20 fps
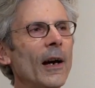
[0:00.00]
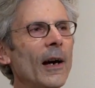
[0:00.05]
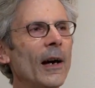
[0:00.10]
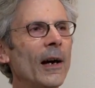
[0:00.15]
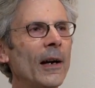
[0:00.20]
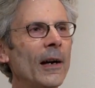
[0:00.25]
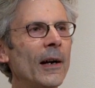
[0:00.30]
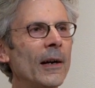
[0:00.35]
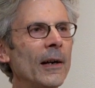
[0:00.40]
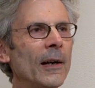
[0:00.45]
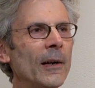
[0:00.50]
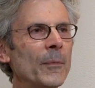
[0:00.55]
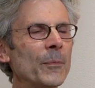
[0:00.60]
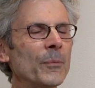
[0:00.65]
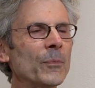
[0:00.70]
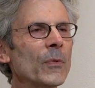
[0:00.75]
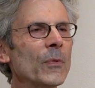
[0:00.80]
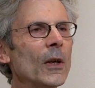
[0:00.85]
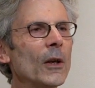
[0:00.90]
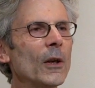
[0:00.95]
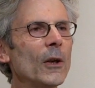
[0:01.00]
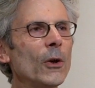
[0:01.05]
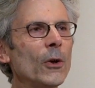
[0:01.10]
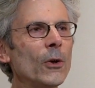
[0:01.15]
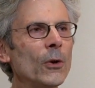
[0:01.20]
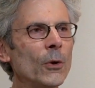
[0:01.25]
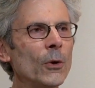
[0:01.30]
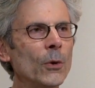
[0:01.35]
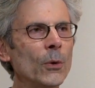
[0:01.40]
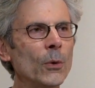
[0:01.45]
Um,
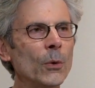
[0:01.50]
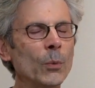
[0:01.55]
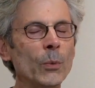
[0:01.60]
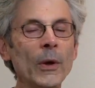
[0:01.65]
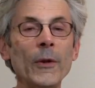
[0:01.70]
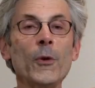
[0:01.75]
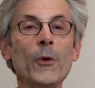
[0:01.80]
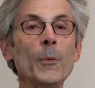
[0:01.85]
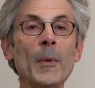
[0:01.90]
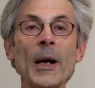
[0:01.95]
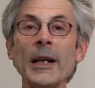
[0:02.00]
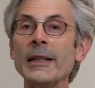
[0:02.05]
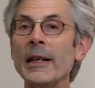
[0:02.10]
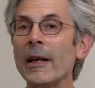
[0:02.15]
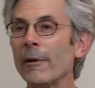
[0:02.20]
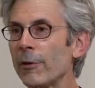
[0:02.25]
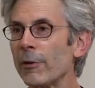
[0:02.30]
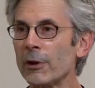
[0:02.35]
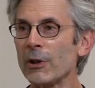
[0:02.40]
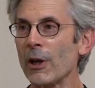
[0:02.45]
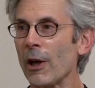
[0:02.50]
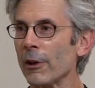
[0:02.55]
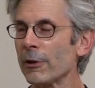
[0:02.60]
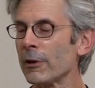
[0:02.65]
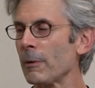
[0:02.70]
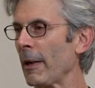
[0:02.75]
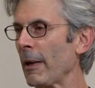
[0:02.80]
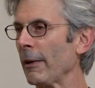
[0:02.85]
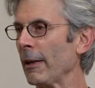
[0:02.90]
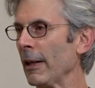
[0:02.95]
Who, with whom I never
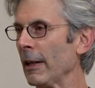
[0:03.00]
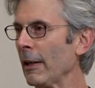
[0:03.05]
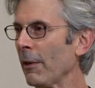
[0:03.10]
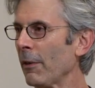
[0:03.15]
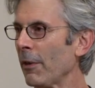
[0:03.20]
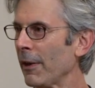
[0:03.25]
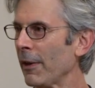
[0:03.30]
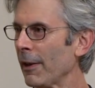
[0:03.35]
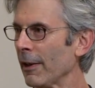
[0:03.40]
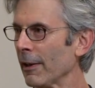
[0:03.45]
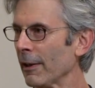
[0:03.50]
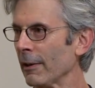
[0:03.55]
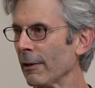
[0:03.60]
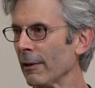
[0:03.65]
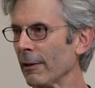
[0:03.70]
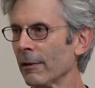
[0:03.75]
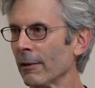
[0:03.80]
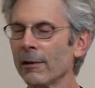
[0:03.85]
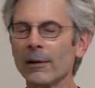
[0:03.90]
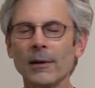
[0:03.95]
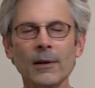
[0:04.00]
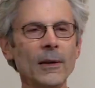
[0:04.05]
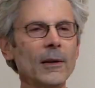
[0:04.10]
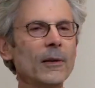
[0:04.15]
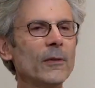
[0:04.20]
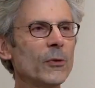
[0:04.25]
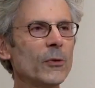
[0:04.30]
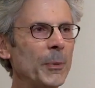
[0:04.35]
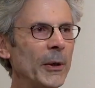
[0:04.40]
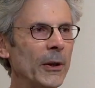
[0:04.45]
talked about anything
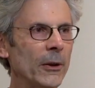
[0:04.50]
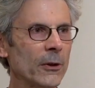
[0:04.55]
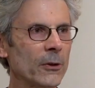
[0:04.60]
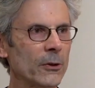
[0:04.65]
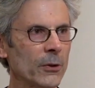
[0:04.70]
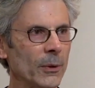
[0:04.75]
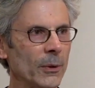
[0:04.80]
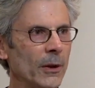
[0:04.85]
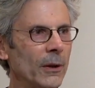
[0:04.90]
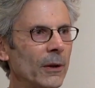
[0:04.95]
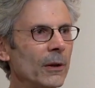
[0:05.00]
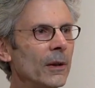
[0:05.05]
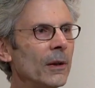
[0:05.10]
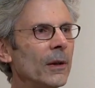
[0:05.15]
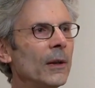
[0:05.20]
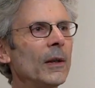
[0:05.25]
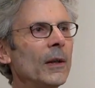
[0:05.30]
spiritual.